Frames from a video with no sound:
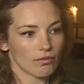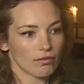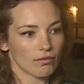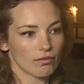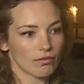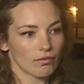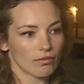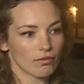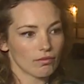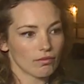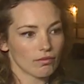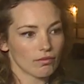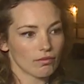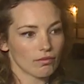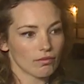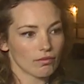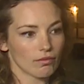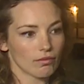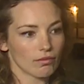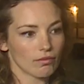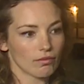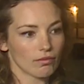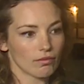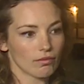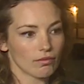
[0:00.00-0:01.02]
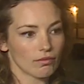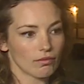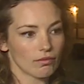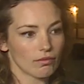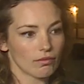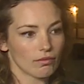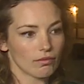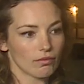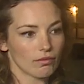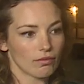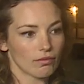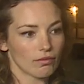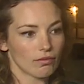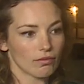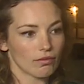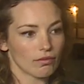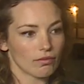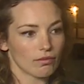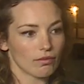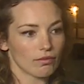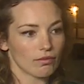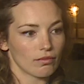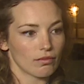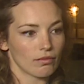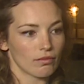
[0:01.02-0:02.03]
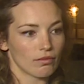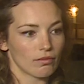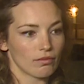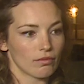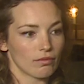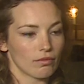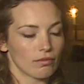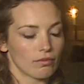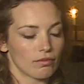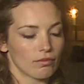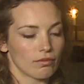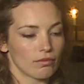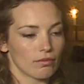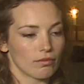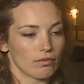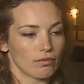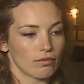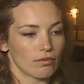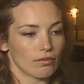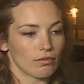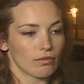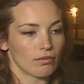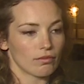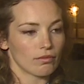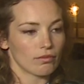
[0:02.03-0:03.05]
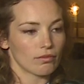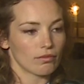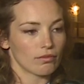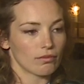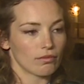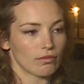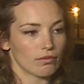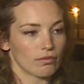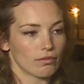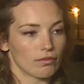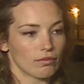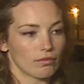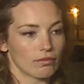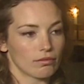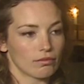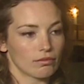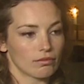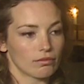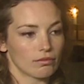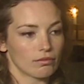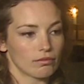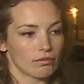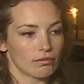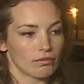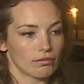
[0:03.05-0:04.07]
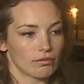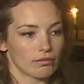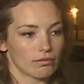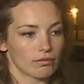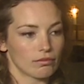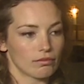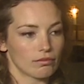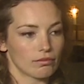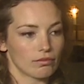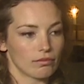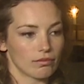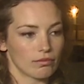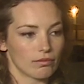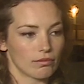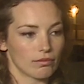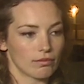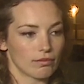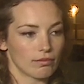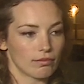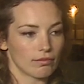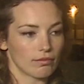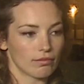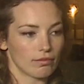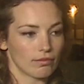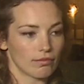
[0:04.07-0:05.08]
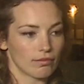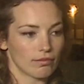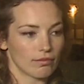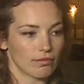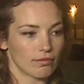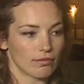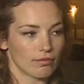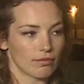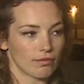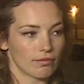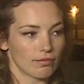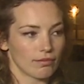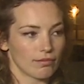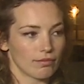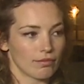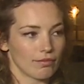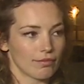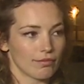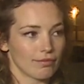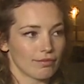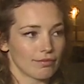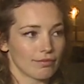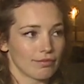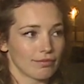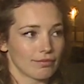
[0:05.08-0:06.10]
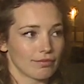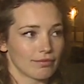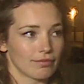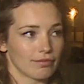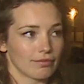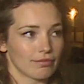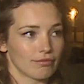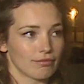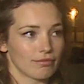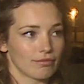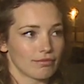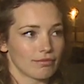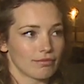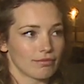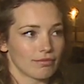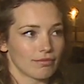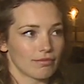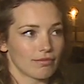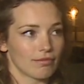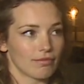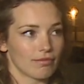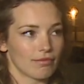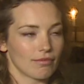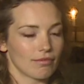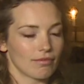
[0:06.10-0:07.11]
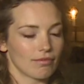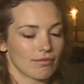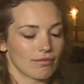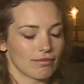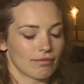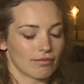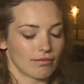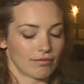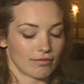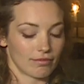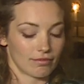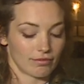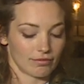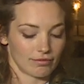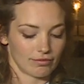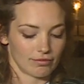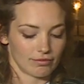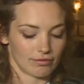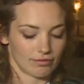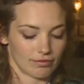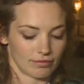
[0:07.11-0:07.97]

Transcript: No words are spoken by the person on screen.